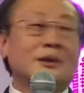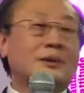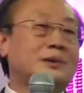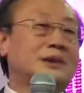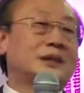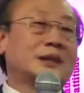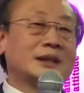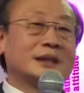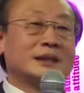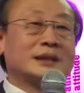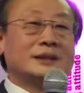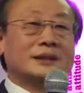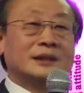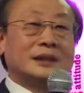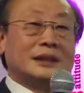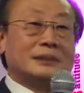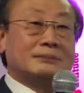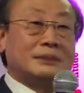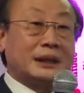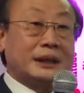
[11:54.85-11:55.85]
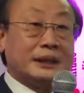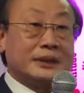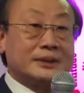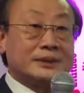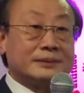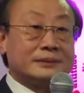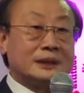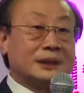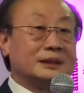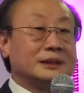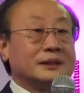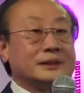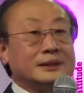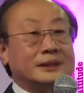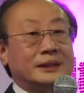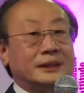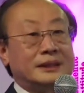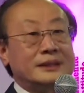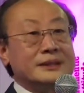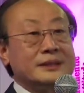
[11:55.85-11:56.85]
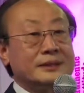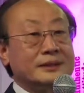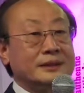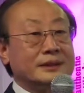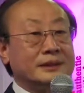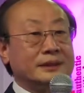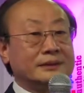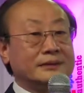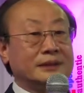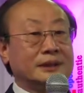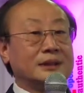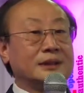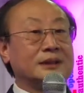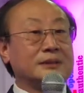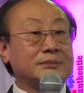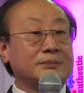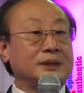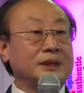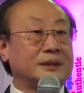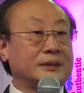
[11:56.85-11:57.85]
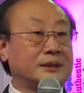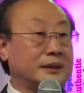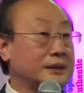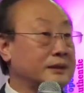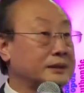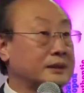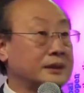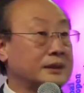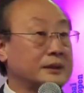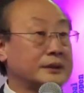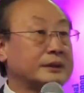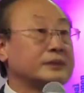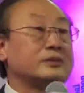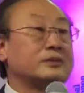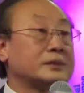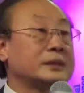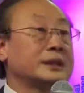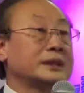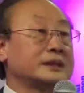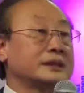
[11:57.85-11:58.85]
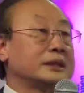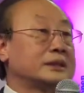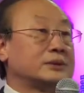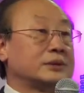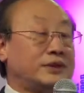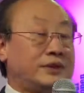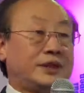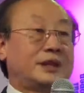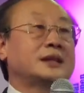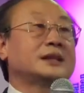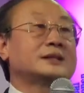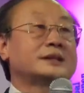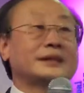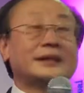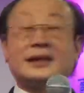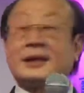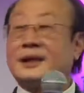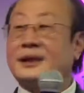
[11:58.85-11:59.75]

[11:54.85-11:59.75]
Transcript: we're only good at math, we're only good at engineering, we're only be a doctor, right? They don't think they